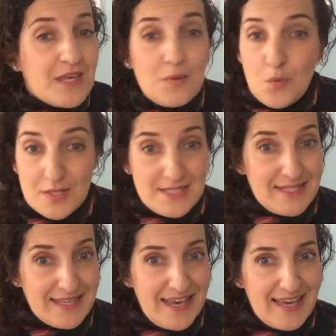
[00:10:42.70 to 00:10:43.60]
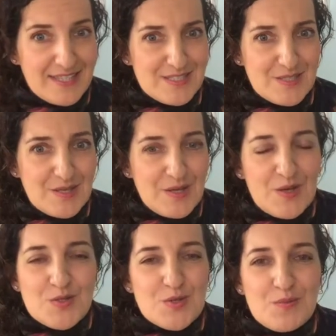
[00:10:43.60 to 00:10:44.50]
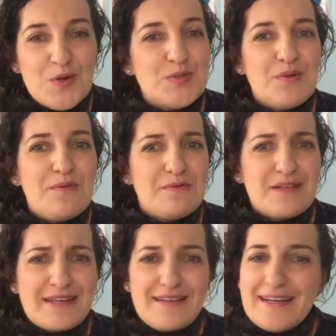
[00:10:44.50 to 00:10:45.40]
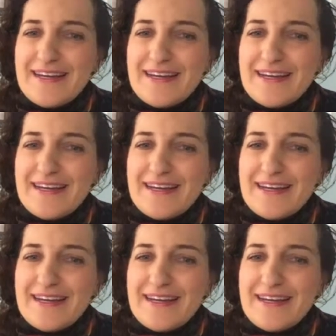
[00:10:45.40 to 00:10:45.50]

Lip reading: it wasn't the case? So most women are like